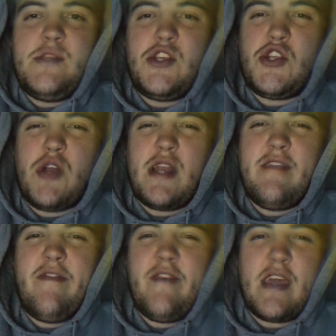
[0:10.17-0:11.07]
just trying
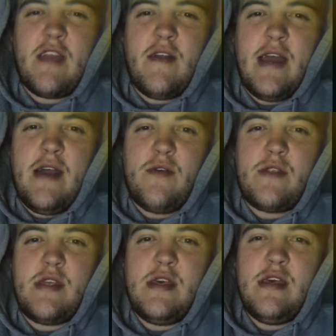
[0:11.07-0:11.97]
to figure
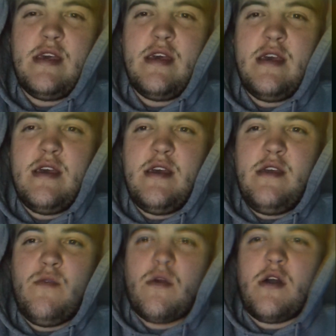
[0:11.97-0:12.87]
out
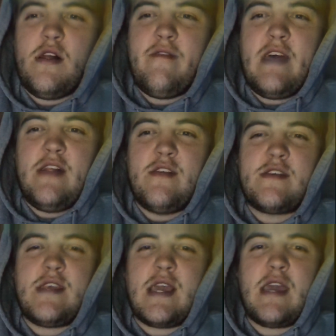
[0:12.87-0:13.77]
what all of that
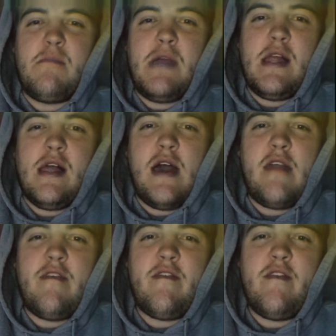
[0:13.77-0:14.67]
looks like in my
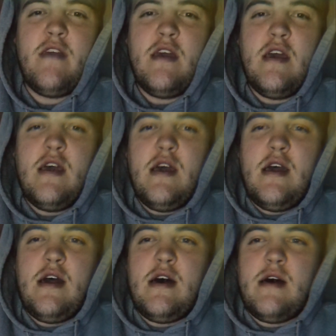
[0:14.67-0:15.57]
life.
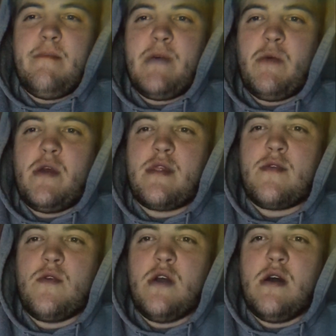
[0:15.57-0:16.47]
I went
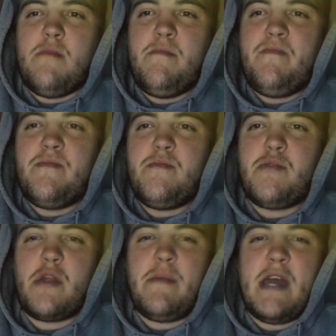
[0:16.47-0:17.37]
through a
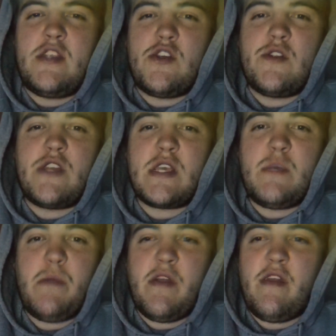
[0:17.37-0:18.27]
pretty bad church
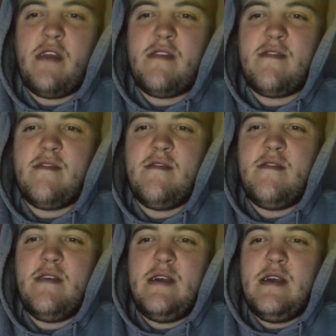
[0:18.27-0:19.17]
experience,
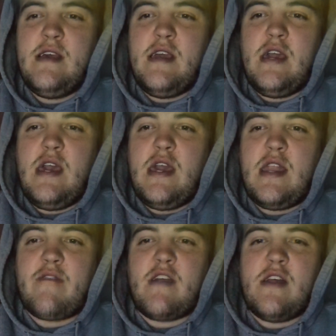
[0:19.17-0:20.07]

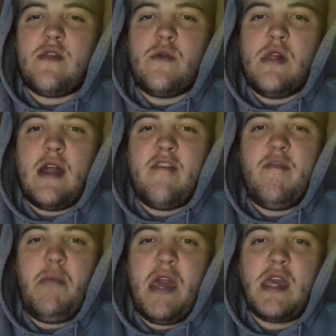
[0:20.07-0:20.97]
and I've gone through a lot of
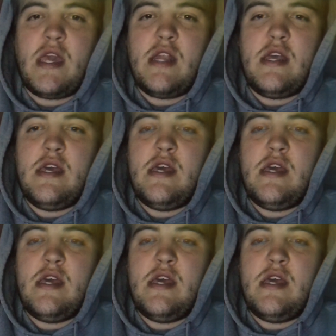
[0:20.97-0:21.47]
pain